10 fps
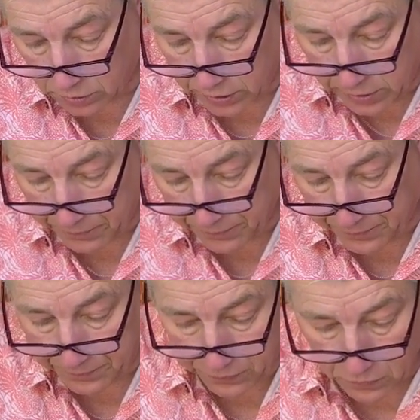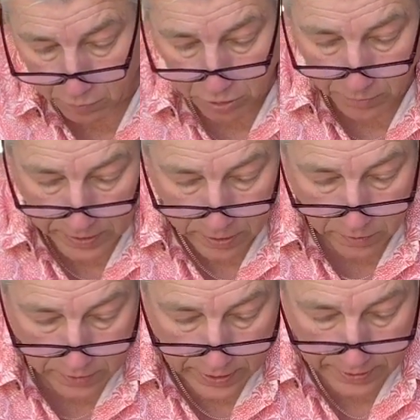Okay. Pop that
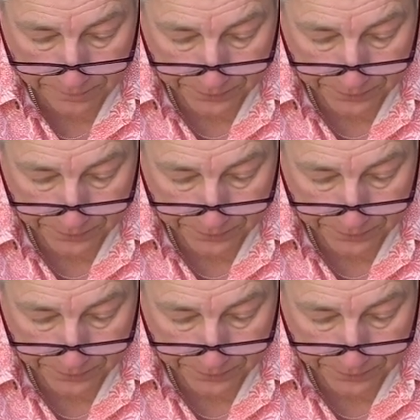on there.